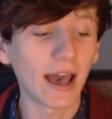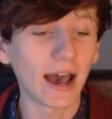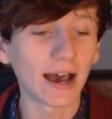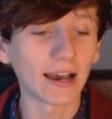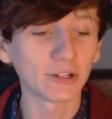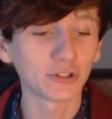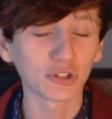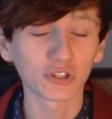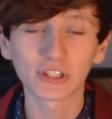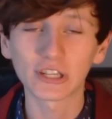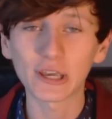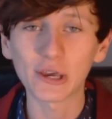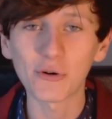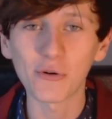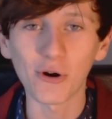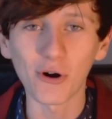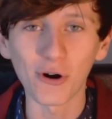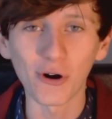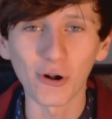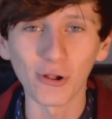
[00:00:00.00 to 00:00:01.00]
I shall see
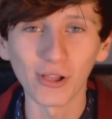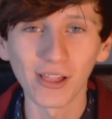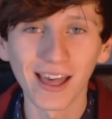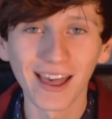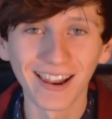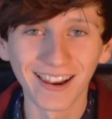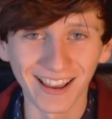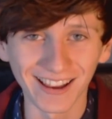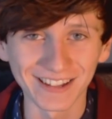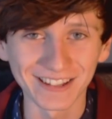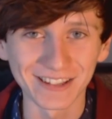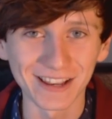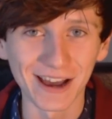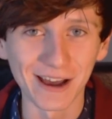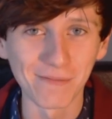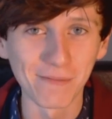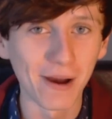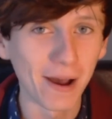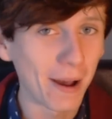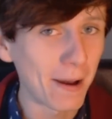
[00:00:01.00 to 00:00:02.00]
you all next
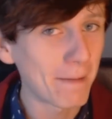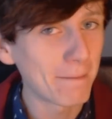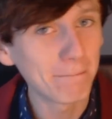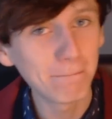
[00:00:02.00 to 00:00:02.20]
time.